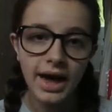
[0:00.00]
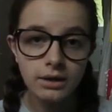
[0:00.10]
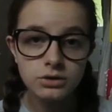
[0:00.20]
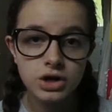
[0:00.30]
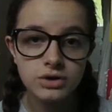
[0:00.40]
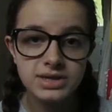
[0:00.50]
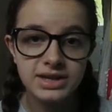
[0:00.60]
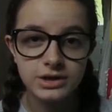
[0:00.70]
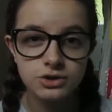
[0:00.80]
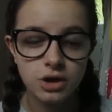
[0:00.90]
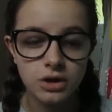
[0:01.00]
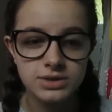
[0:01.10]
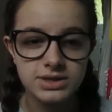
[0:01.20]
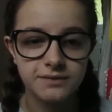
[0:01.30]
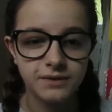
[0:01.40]
Outros and
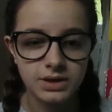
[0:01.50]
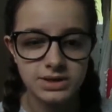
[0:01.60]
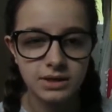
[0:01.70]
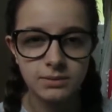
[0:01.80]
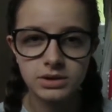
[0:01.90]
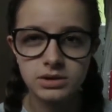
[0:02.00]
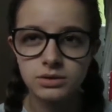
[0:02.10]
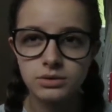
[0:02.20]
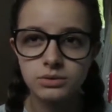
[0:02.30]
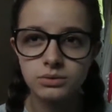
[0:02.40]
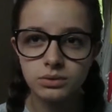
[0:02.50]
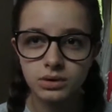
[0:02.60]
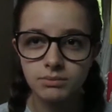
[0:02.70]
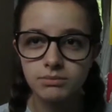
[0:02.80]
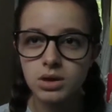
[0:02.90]
intros is the first thing I'm going to
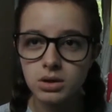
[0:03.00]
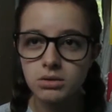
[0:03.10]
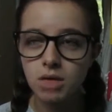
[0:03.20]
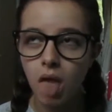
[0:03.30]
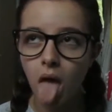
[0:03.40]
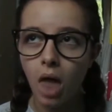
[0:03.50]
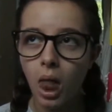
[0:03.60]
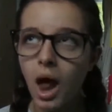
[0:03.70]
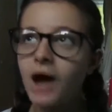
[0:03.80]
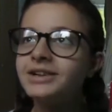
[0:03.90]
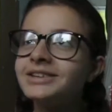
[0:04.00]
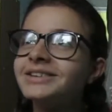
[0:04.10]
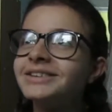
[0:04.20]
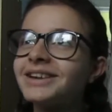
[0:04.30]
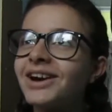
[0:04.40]
I
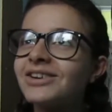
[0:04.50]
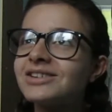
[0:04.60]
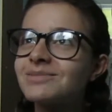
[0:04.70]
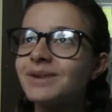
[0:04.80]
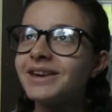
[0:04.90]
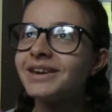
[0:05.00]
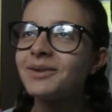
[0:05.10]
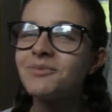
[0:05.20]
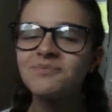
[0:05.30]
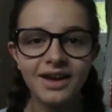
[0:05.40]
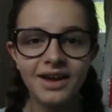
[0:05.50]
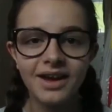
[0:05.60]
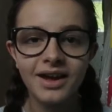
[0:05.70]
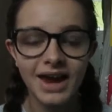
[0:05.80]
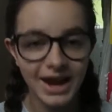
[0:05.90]
can't speak.
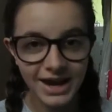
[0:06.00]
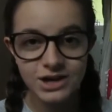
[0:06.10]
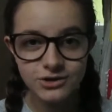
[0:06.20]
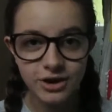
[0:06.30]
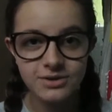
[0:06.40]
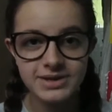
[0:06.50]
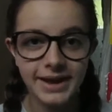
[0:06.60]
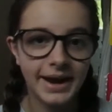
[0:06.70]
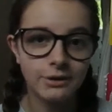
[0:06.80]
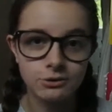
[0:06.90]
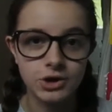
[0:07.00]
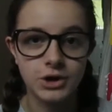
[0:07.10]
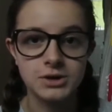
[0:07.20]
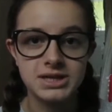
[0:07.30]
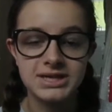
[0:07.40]
Intros and
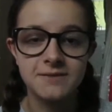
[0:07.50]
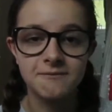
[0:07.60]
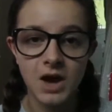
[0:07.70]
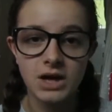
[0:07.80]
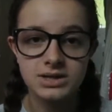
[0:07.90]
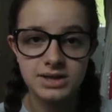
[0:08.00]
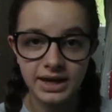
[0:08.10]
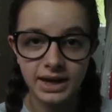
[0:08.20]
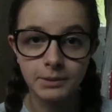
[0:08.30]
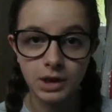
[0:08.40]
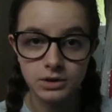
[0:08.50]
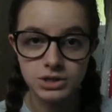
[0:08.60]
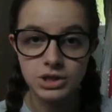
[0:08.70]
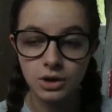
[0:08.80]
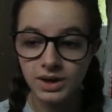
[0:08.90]
outros is the first thing I'm
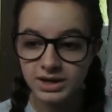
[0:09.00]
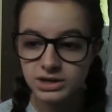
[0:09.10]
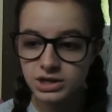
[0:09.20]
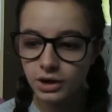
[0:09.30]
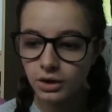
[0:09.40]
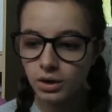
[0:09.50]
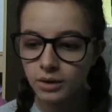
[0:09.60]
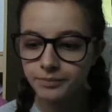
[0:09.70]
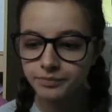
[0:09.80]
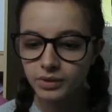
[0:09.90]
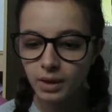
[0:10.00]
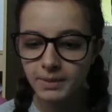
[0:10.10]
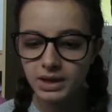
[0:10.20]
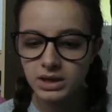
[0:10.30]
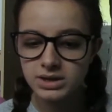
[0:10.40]
going to go into
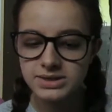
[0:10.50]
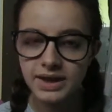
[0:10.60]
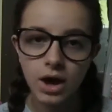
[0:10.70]
because they